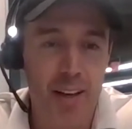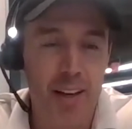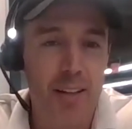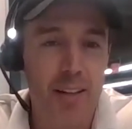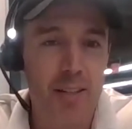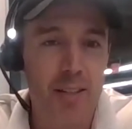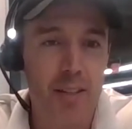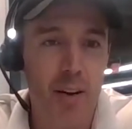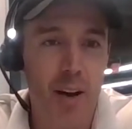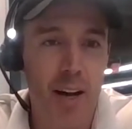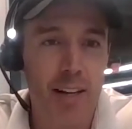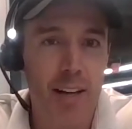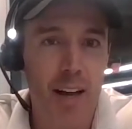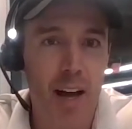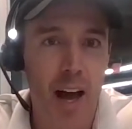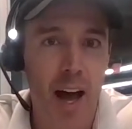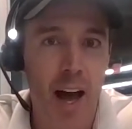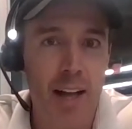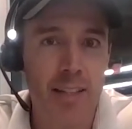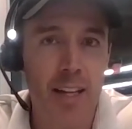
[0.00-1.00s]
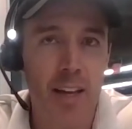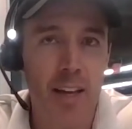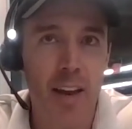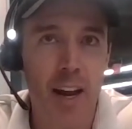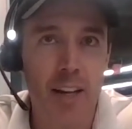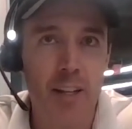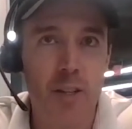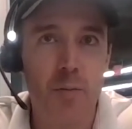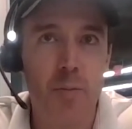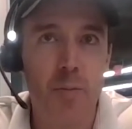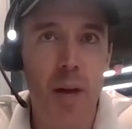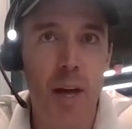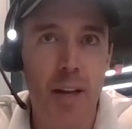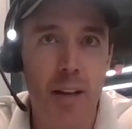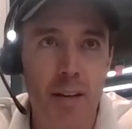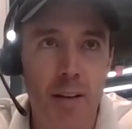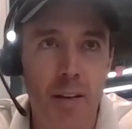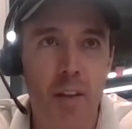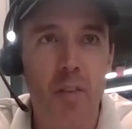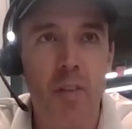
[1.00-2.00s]
So I'd say that I spend,
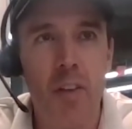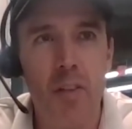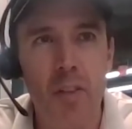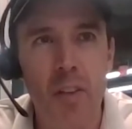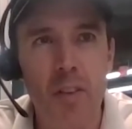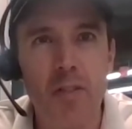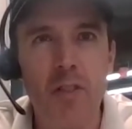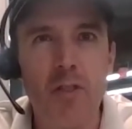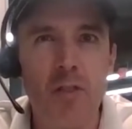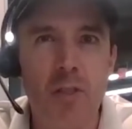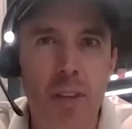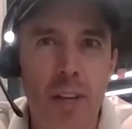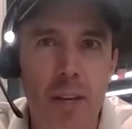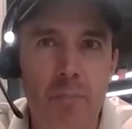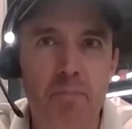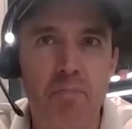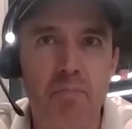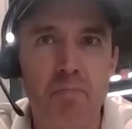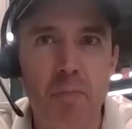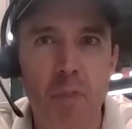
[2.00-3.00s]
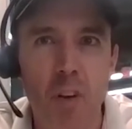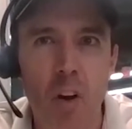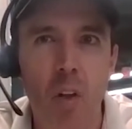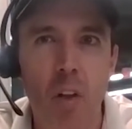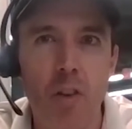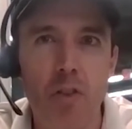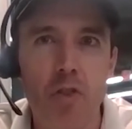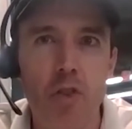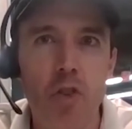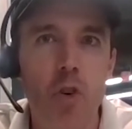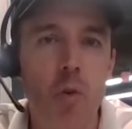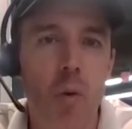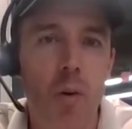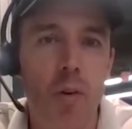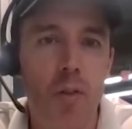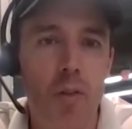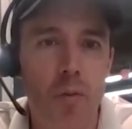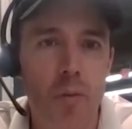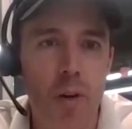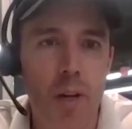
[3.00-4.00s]
there's usually, call it 2 or
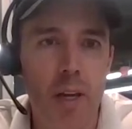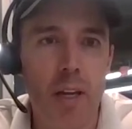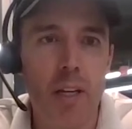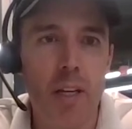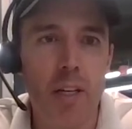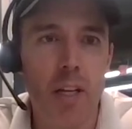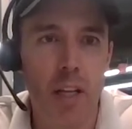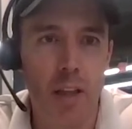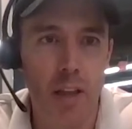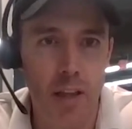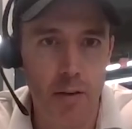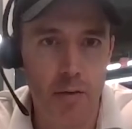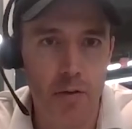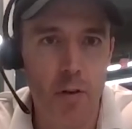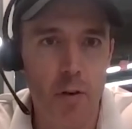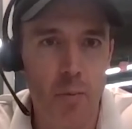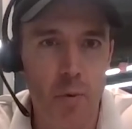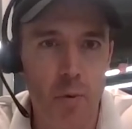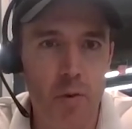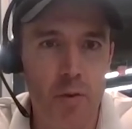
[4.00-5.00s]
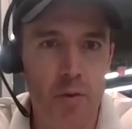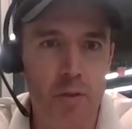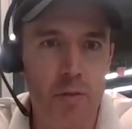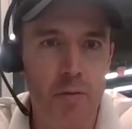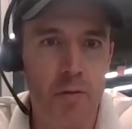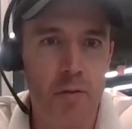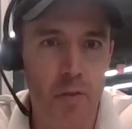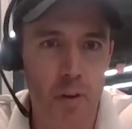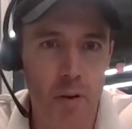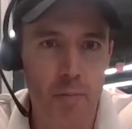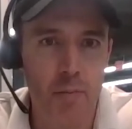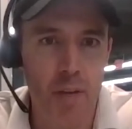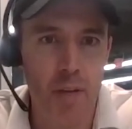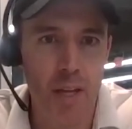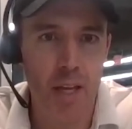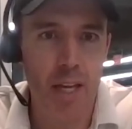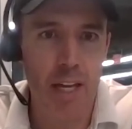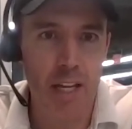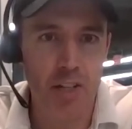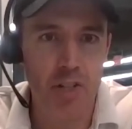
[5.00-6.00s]
3 deliverables from me
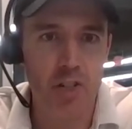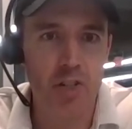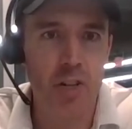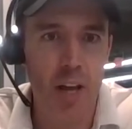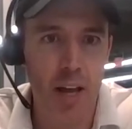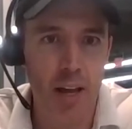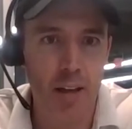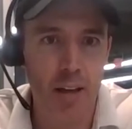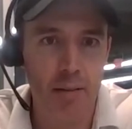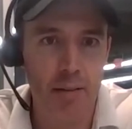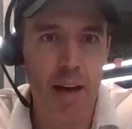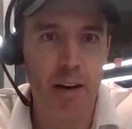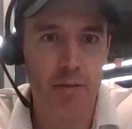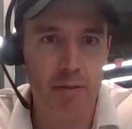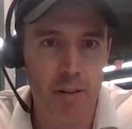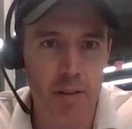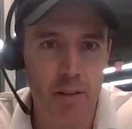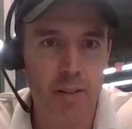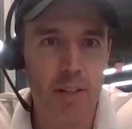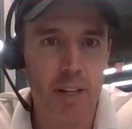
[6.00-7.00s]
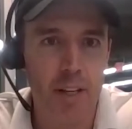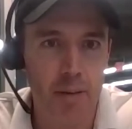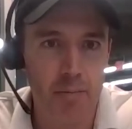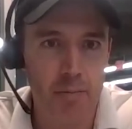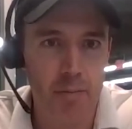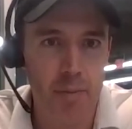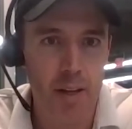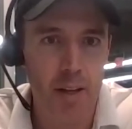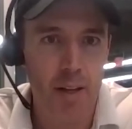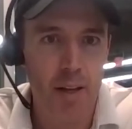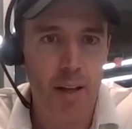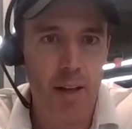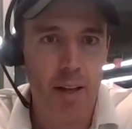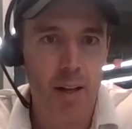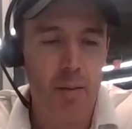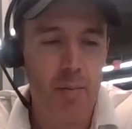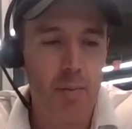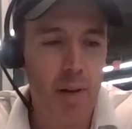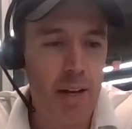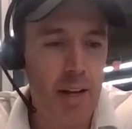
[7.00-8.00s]
each day out to the team,
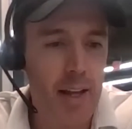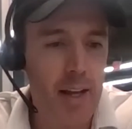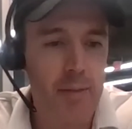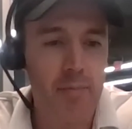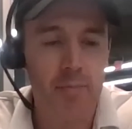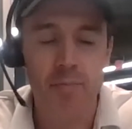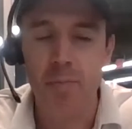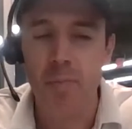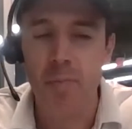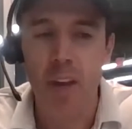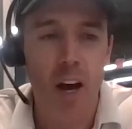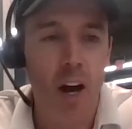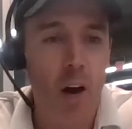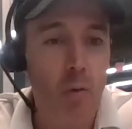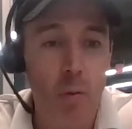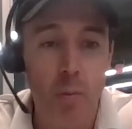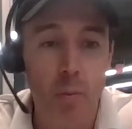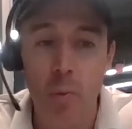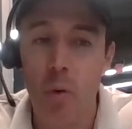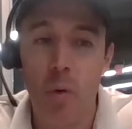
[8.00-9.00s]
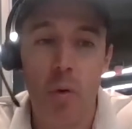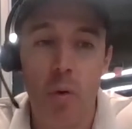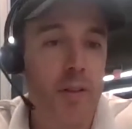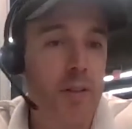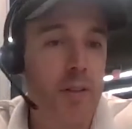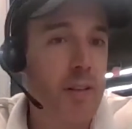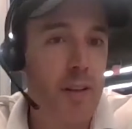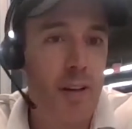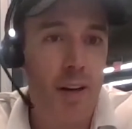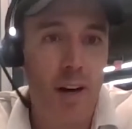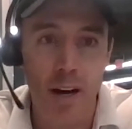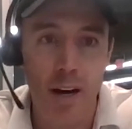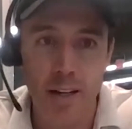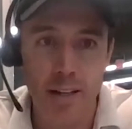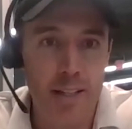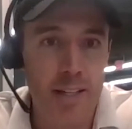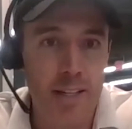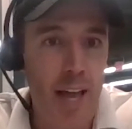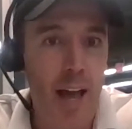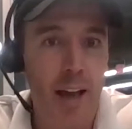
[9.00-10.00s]
meaning a report, a
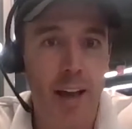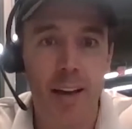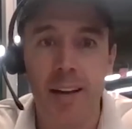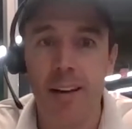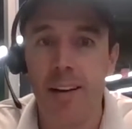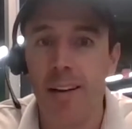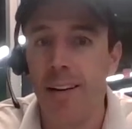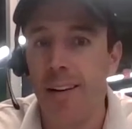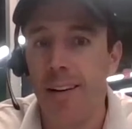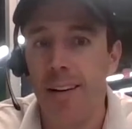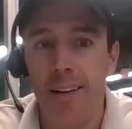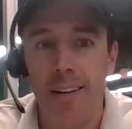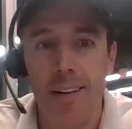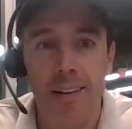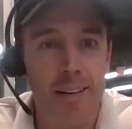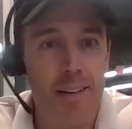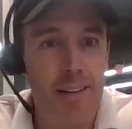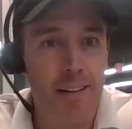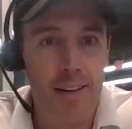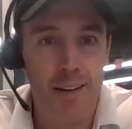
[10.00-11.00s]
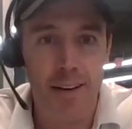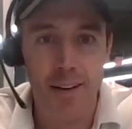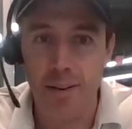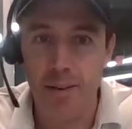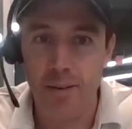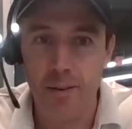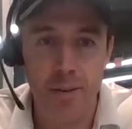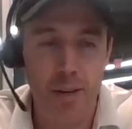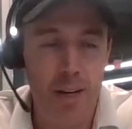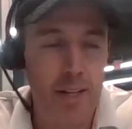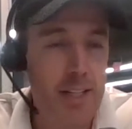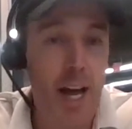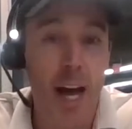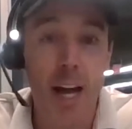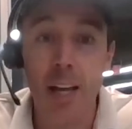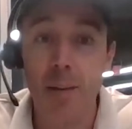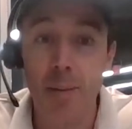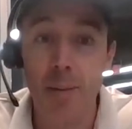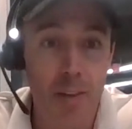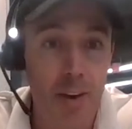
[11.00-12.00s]
deck, a
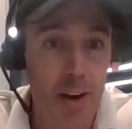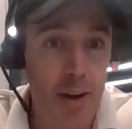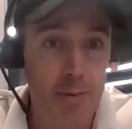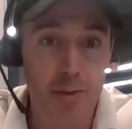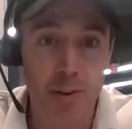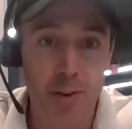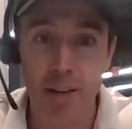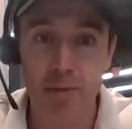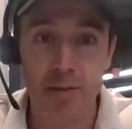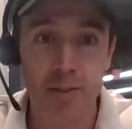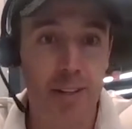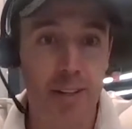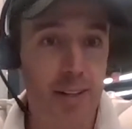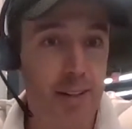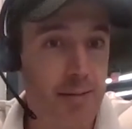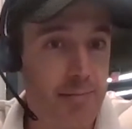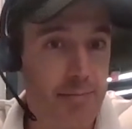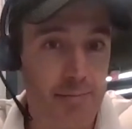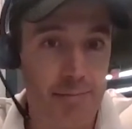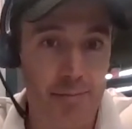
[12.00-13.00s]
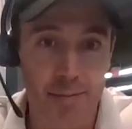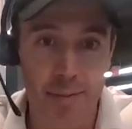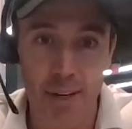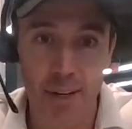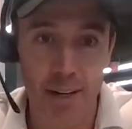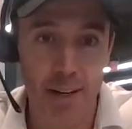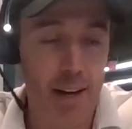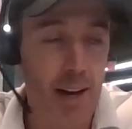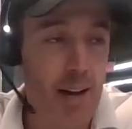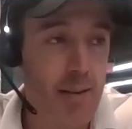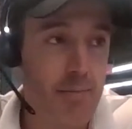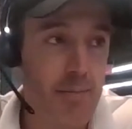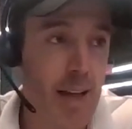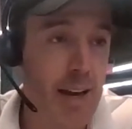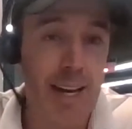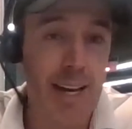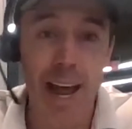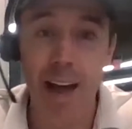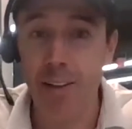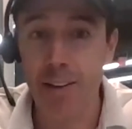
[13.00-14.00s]
document that I'm drafting, an
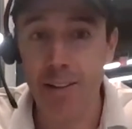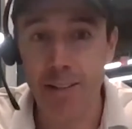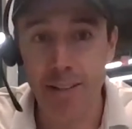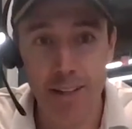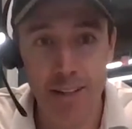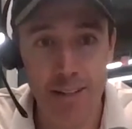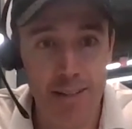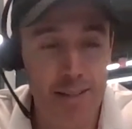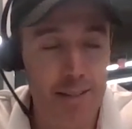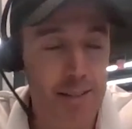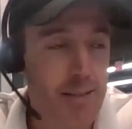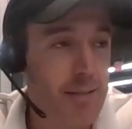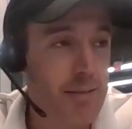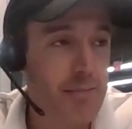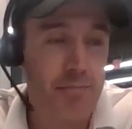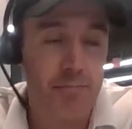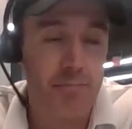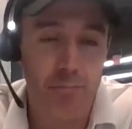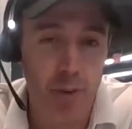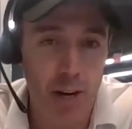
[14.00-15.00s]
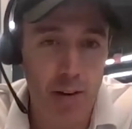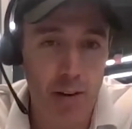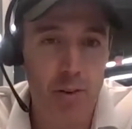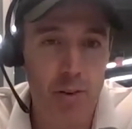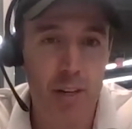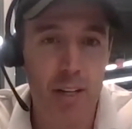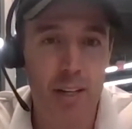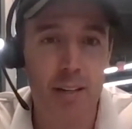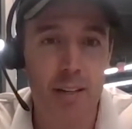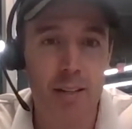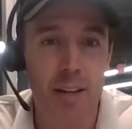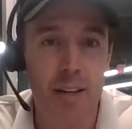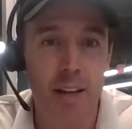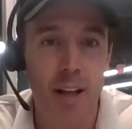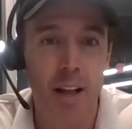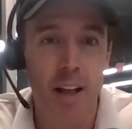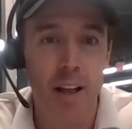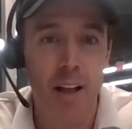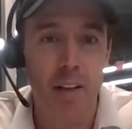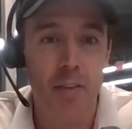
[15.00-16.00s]
analysis, whatever it is,
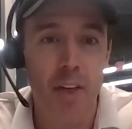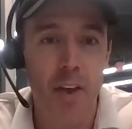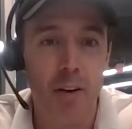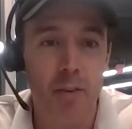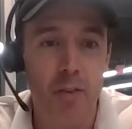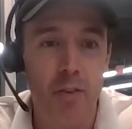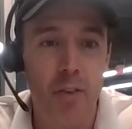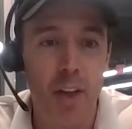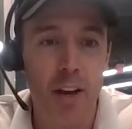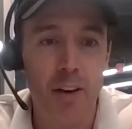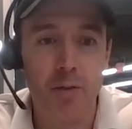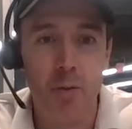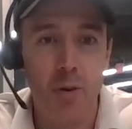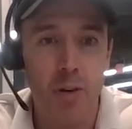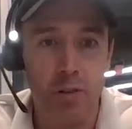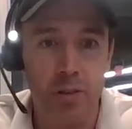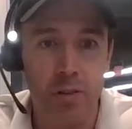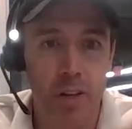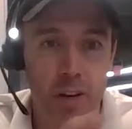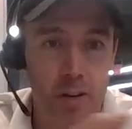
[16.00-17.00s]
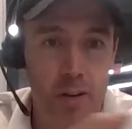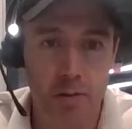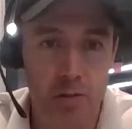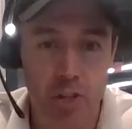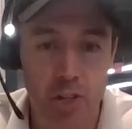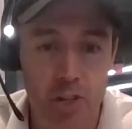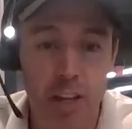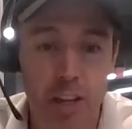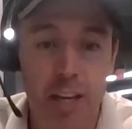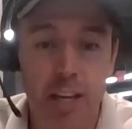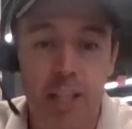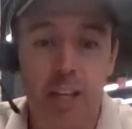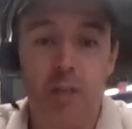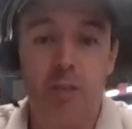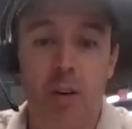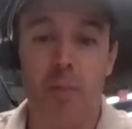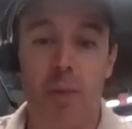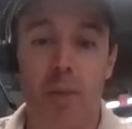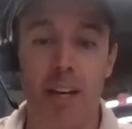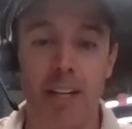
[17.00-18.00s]
that are things where, just like you, I'm
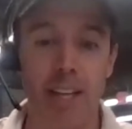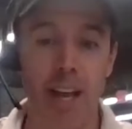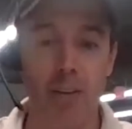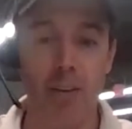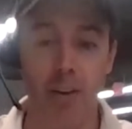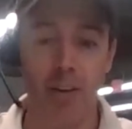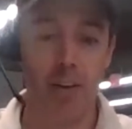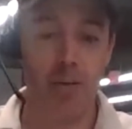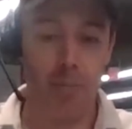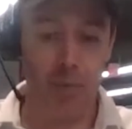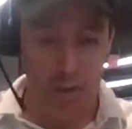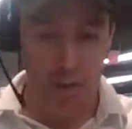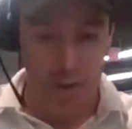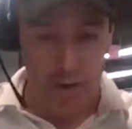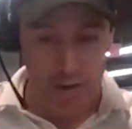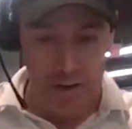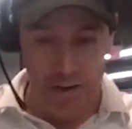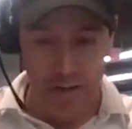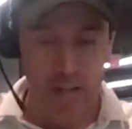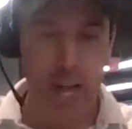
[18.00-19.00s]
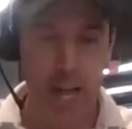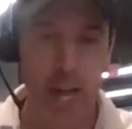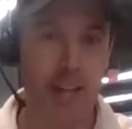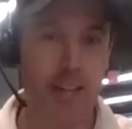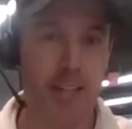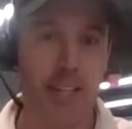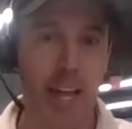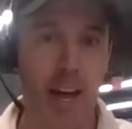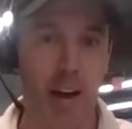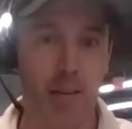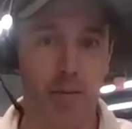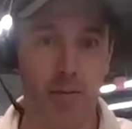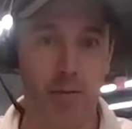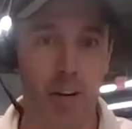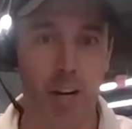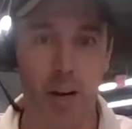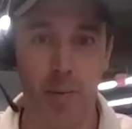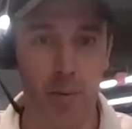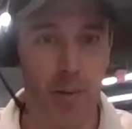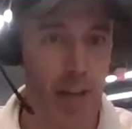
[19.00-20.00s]
like down at a computer, heads down for a
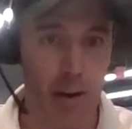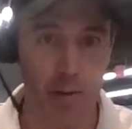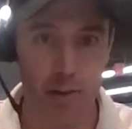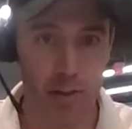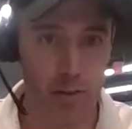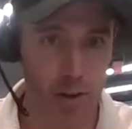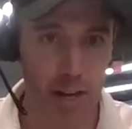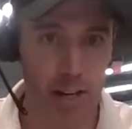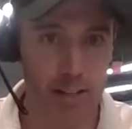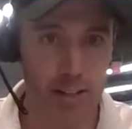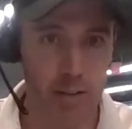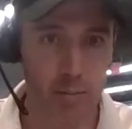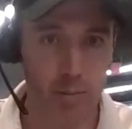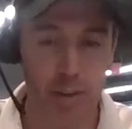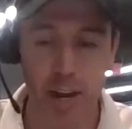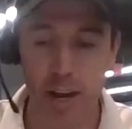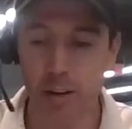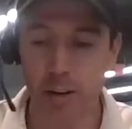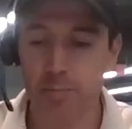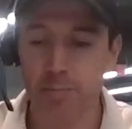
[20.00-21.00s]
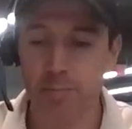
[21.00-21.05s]
couple hours, cranking something out.